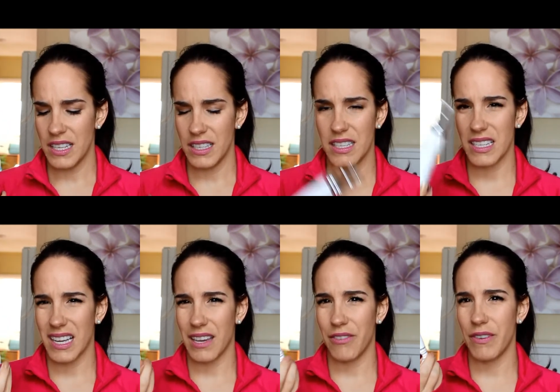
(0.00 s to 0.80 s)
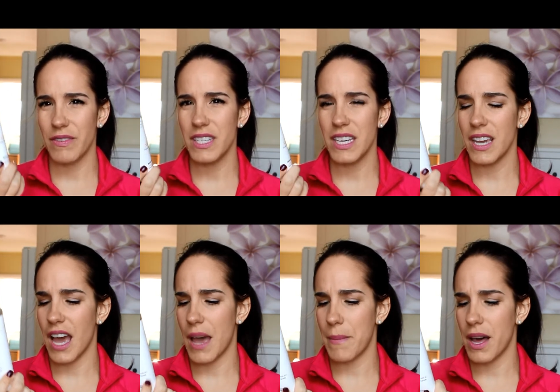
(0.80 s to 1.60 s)
It's like a 50
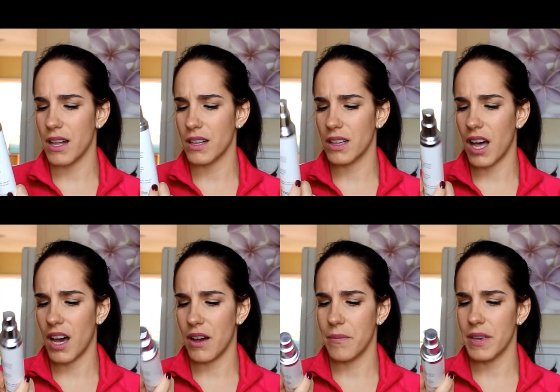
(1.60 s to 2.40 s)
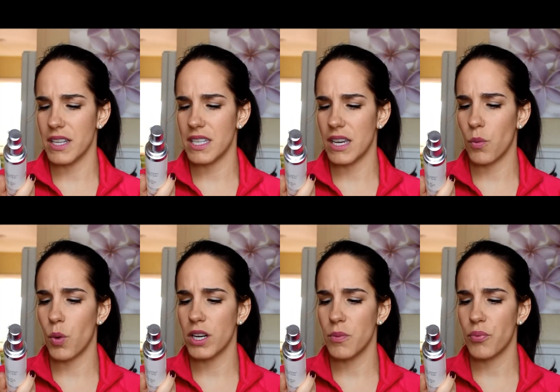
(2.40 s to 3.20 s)
ml, it's a
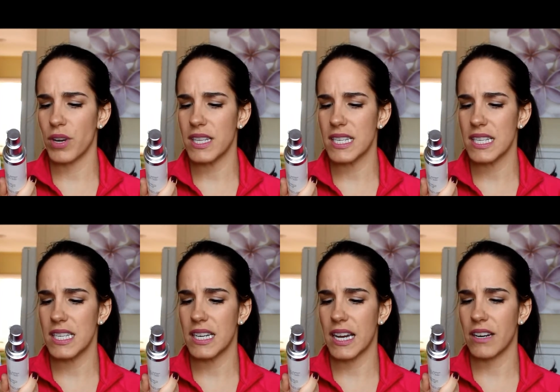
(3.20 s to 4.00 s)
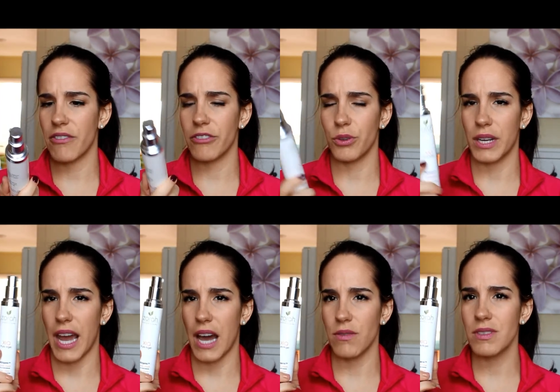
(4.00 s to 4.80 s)
1.69 fluid
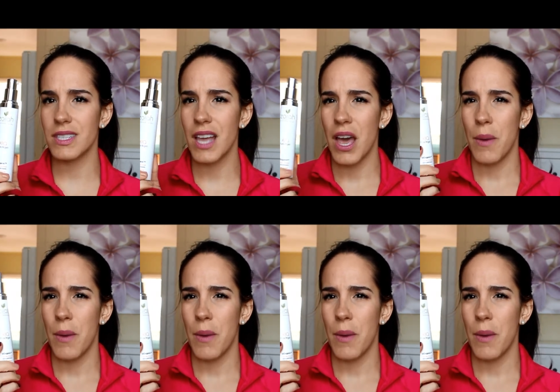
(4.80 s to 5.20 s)
ounce,